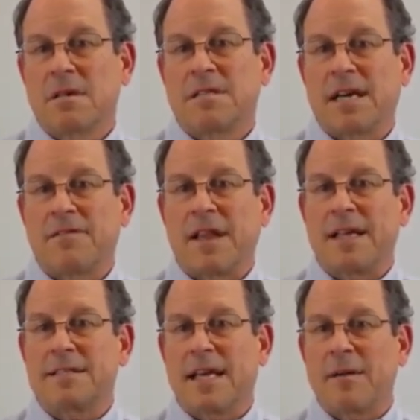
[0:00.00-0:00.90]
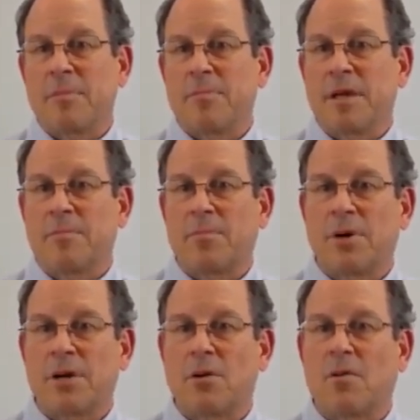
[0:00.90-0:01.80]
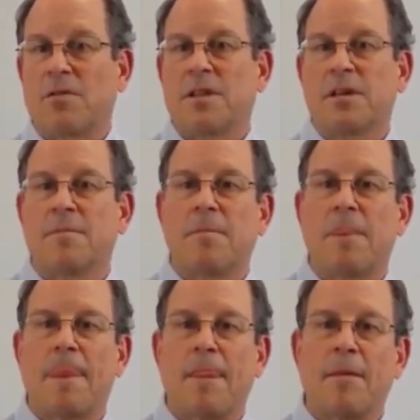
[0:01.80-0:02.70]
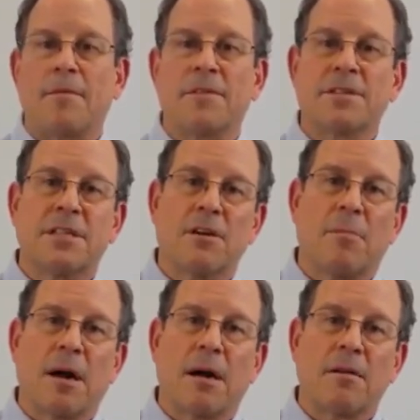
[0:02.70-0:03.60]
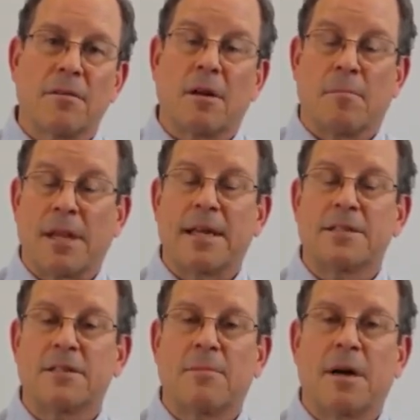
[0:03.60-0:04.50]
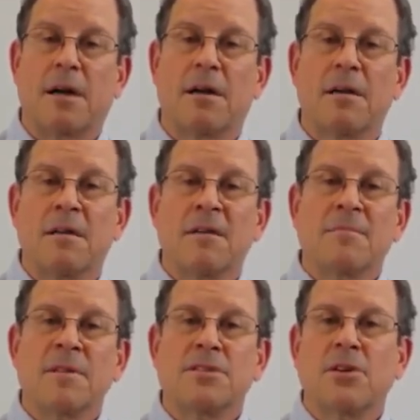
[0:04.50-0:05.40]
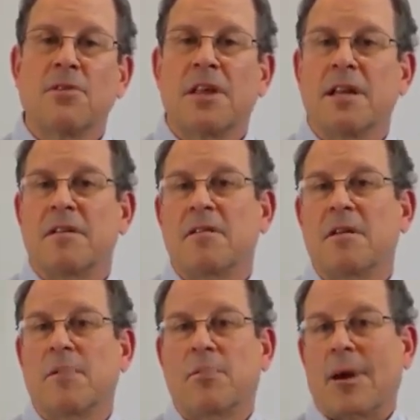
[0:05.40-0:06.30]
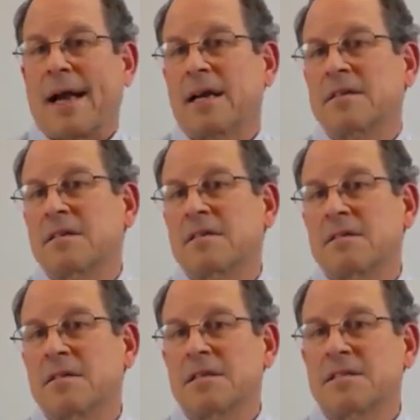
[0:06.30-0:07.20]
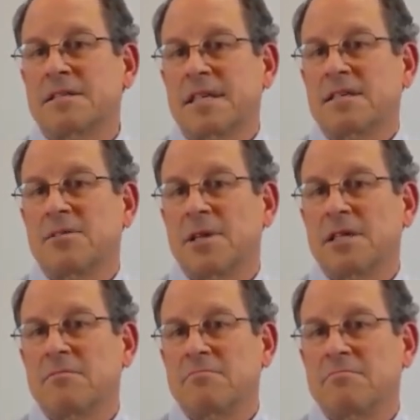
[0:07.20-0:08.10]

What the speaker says: Teflon tape being put over the seal bar, the compliant seal bar, so that a product doesn't stick to it.